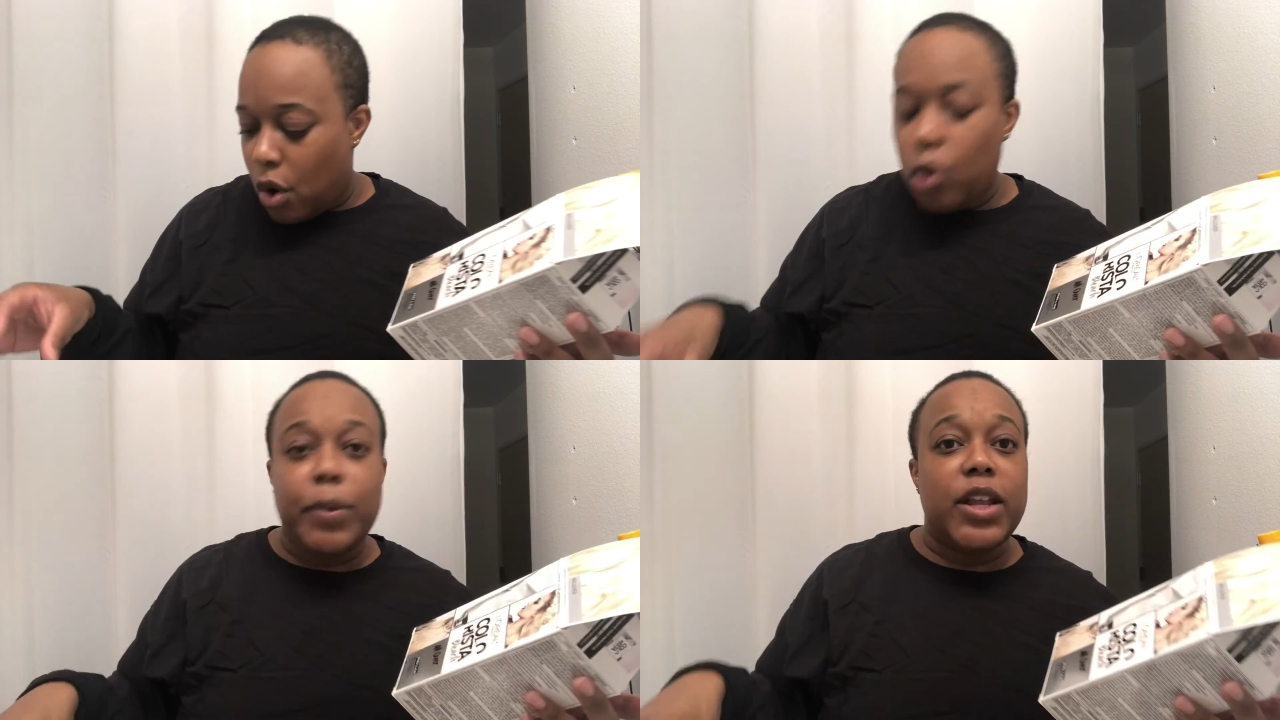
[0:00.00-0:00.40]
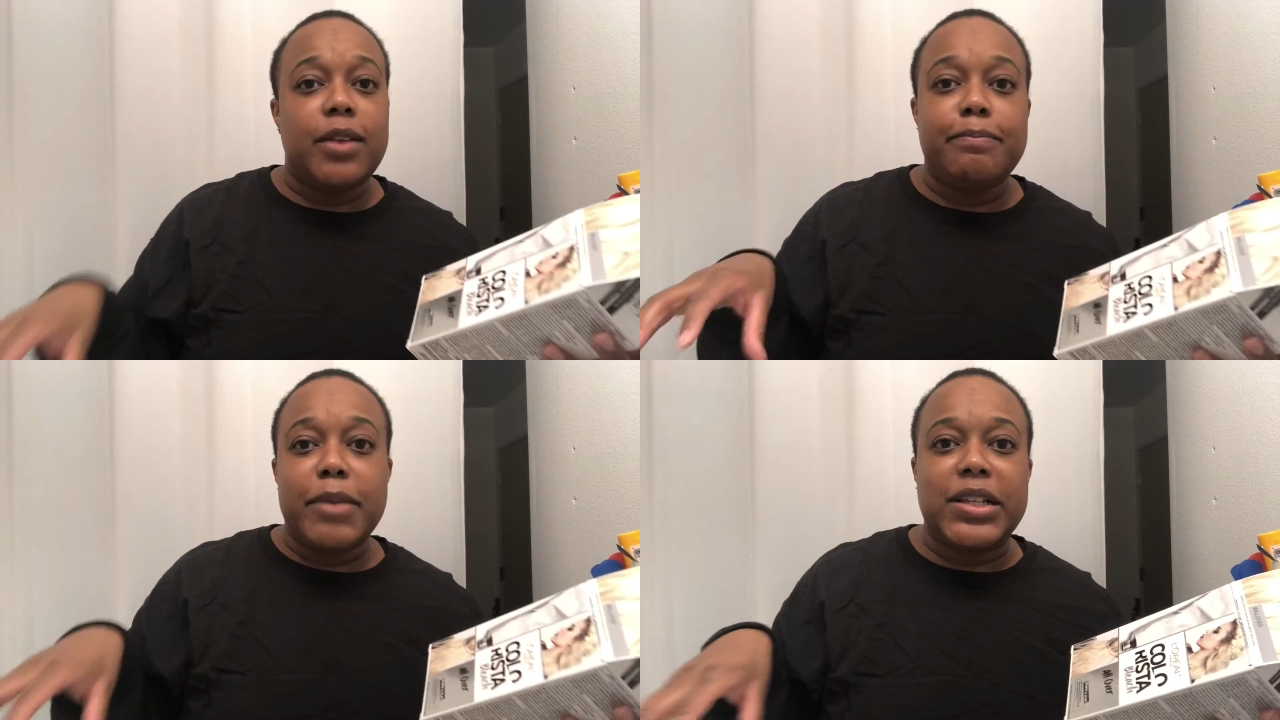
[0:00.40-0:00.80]
open it
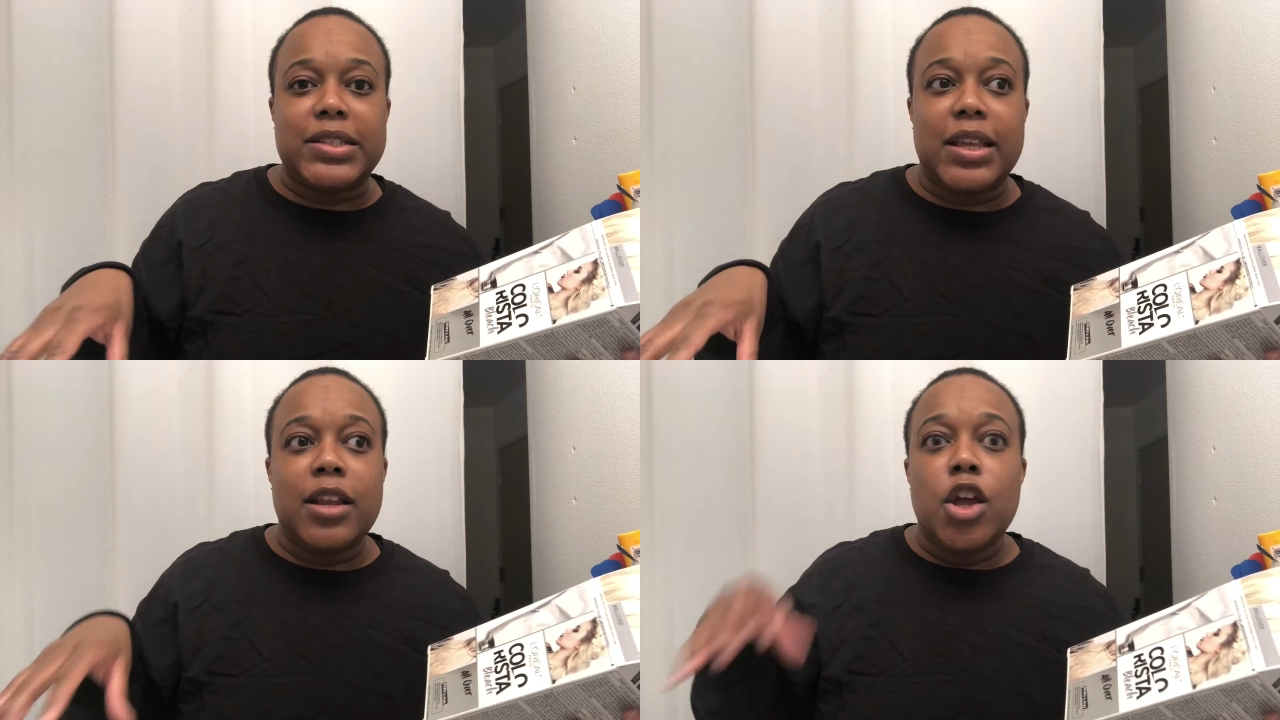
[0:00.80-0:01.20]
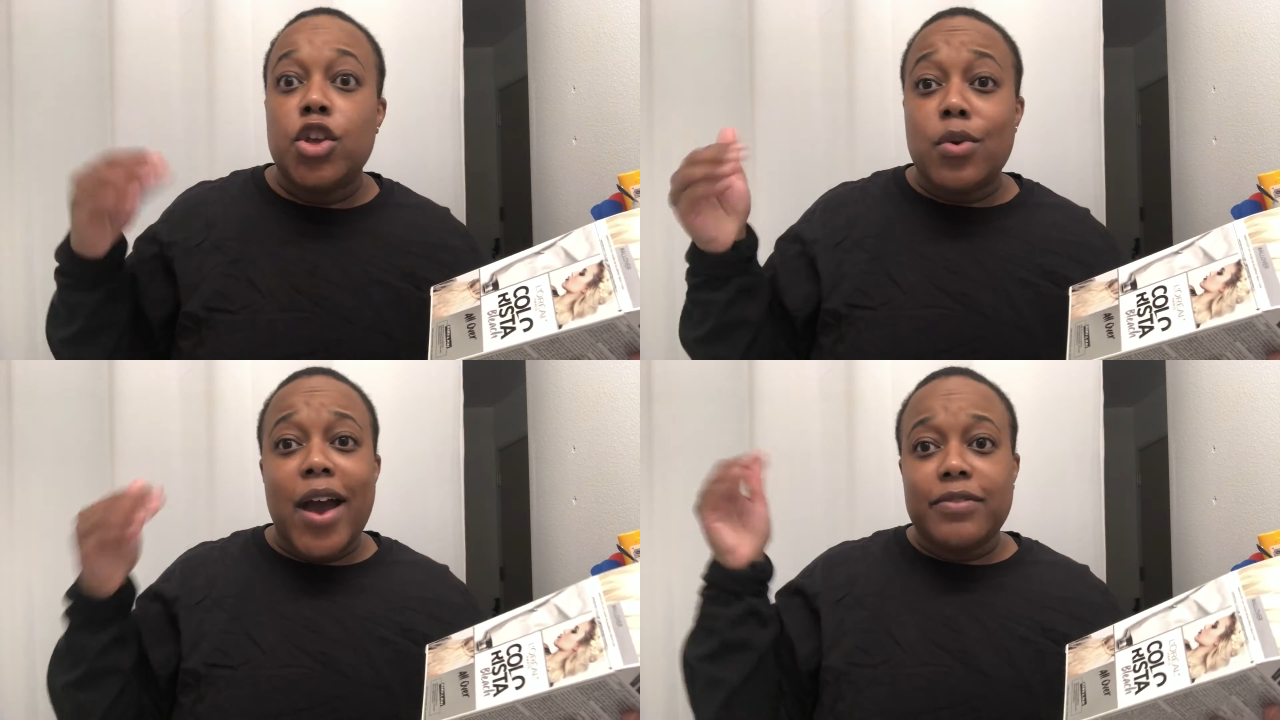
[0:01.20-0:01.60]
and mix it,
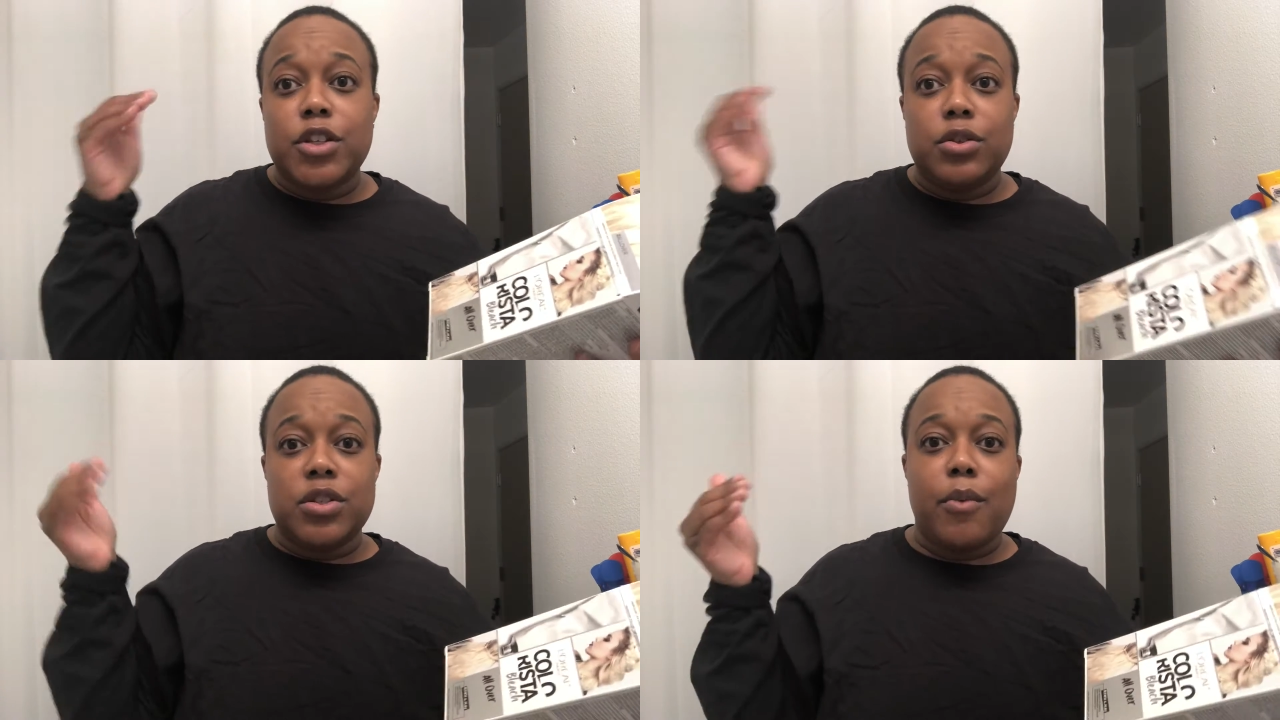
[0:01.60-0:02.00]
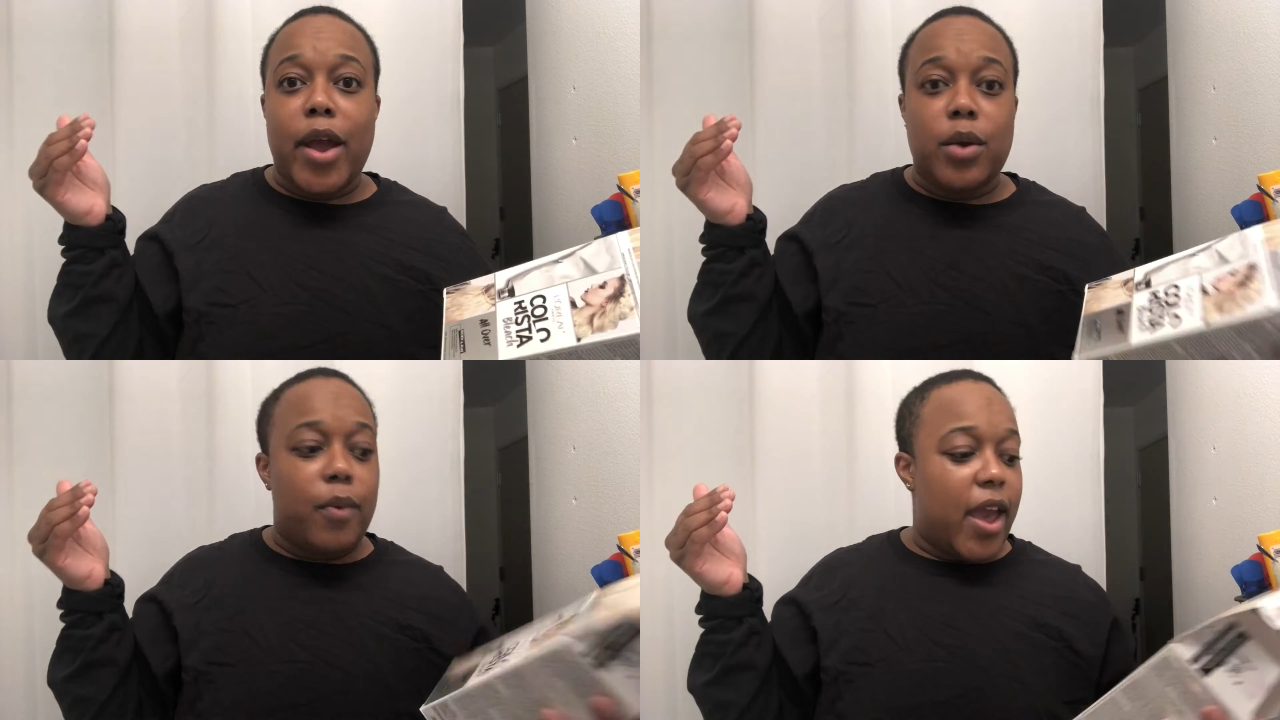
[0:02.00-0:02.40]
you have to use it
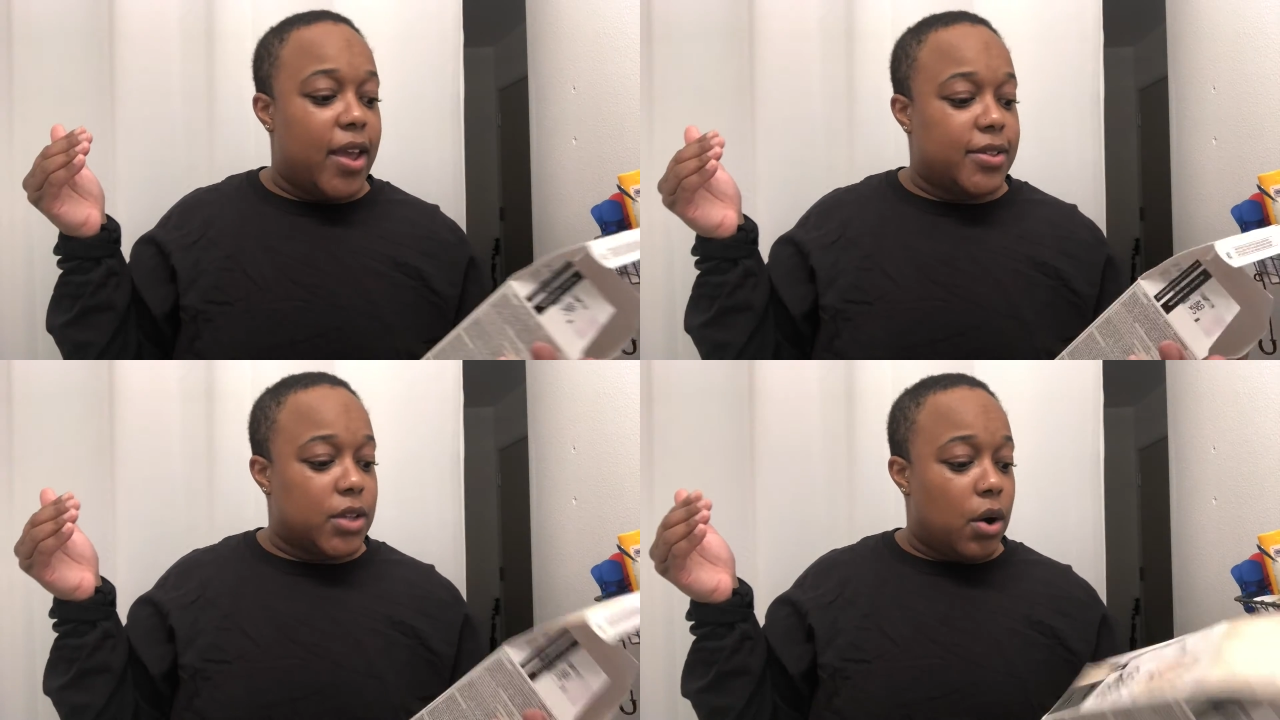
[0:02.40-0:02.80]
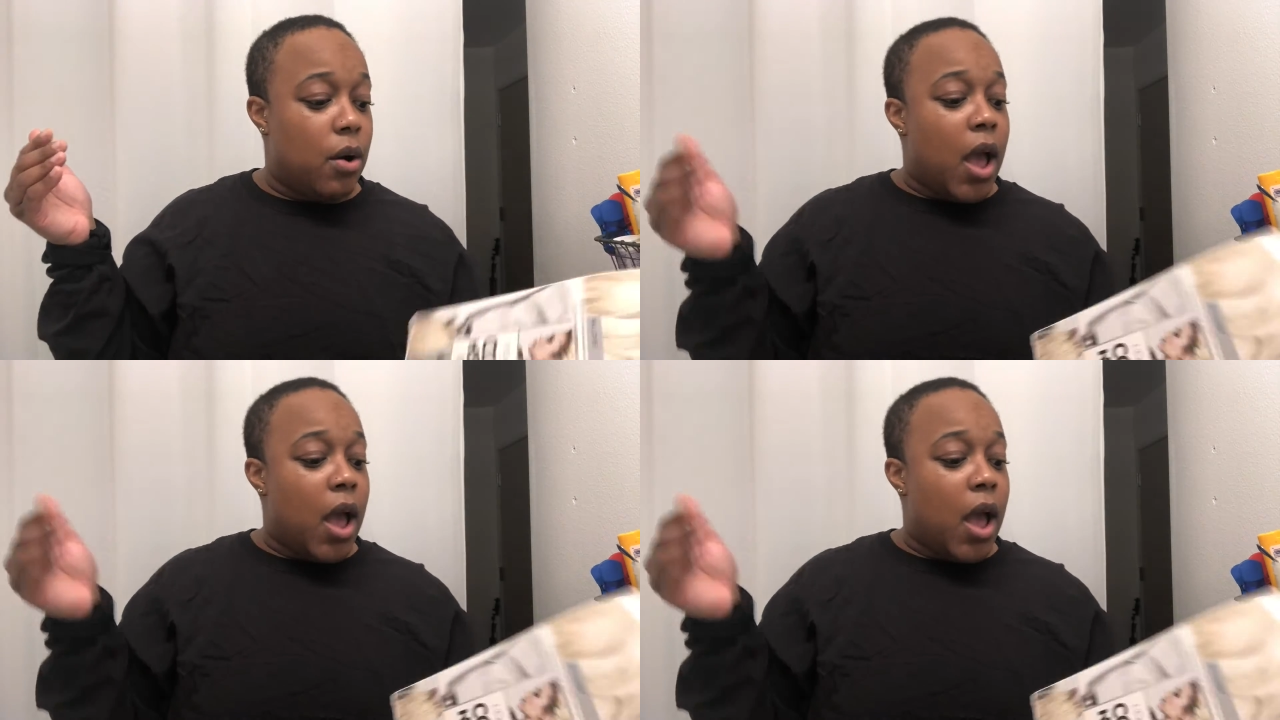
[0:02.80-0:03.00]
right away. So,